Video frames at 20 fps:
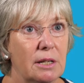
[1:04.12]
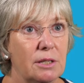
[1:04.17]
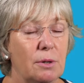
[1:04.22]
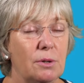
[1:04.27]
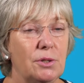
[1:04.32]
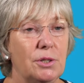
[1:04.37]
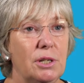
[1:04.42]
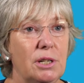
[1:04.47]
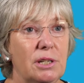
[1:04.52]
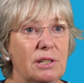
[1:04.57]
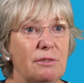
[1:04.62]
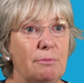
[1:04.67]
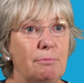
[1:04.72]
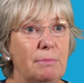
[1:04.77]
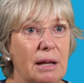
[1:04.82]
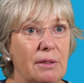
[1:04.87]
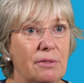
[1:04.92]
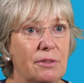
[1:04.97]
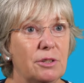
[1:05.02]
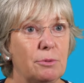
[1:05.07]
So alternative
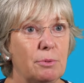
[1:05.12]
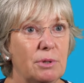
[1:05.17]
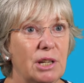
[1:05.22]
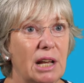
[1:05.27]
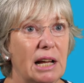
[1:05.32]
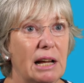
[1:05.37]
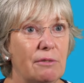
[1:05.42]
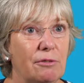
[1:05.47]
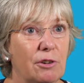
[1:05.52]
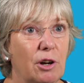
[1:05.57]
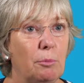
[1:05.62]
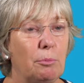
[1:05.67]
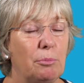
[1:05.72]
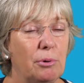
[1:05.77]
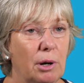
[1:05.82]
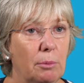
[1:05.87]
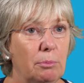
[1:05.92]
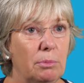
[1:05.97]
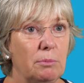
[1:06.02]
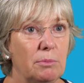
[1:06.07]
methods when you have got
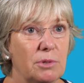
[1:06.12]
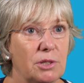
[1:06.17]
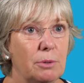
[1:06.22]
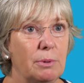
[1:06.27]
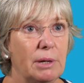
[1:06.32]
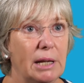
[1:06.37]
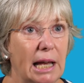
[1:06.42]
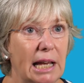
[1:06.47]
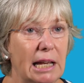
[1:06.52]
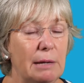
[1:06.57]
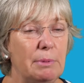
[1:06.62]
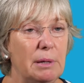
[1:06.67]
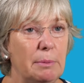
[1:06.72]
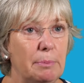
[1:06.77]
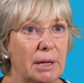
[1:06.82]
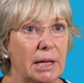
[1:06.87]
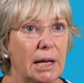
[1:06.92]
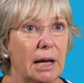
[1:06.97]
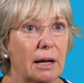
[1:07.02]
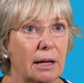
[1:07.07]
problems doing
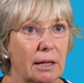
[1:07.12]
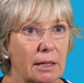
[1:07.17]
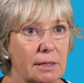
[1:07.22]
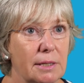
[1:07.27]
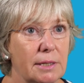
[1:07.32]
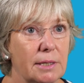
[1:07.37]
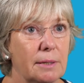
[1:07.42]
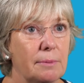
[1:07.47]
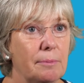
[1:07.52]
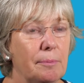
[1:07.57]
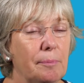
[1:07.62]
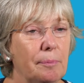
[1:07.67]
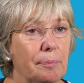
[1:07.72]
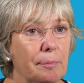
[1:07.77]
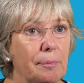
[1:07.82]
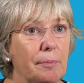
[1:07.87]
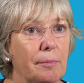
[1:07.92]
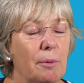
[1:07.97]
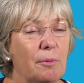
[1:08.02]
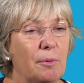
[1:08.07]
ABPIs.
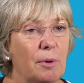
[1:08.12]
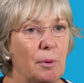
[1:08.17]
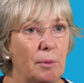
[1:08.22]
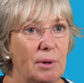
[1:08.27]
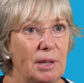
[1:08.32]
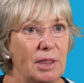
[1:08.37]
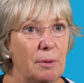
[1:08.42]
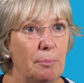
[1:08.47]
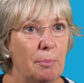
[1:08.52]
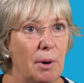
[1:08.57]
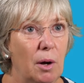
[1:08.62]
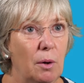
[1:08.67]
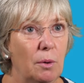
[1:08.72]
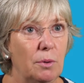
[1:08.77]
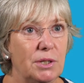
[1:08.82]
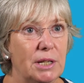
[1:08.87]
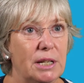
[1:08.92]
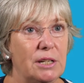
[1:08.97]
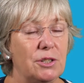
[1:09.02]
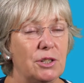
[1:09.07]
Well, with the pole
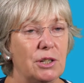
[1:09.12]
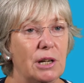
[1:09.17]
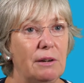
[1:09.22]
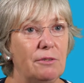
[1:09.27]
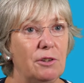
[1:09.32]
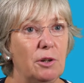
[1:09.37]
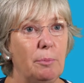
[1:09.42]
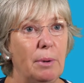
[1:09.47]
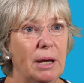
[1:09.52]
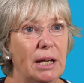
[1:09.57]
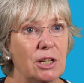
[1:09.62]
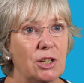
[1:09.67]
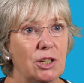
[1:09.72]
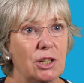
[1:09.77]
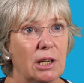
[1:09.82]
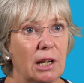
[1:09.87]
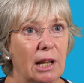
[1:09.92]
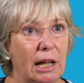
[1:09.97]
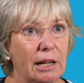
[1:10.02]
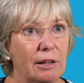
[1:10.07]
test, you have your
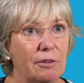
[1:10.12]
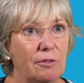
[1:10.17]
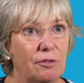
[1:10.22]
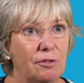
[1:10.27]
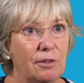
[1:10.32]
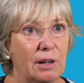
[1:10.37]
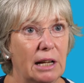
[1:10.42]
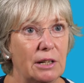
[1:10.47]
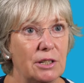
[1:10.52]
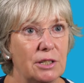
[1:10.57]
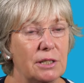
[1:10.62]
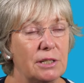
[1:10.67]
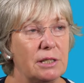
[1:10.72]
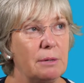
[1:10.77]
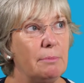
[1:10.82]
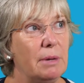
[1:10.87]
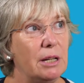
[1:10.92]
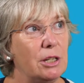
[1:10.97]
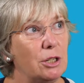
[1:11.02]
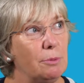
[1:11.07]
patient lying flat and there's a
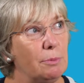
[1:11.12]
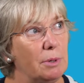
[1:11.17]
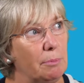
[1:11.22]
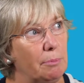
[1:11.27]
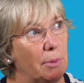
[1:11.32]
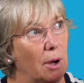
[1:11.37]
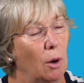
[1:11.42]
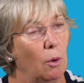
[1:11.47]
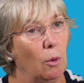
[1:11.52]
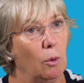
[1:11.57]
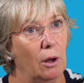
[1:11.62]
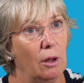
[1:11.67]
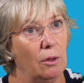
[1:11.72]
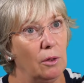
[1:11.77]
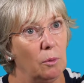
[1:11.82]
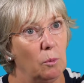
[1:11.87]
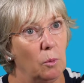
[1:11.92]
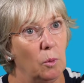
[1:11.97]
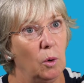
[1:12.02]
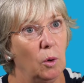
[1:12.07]
measurement pole on
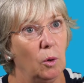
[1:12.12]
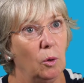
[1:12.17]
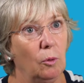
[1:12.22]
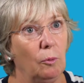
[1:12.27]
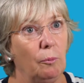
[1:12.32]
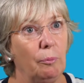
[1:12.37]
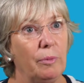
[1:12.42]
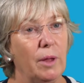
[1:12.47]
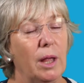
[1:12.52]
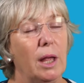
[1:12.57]
the wall.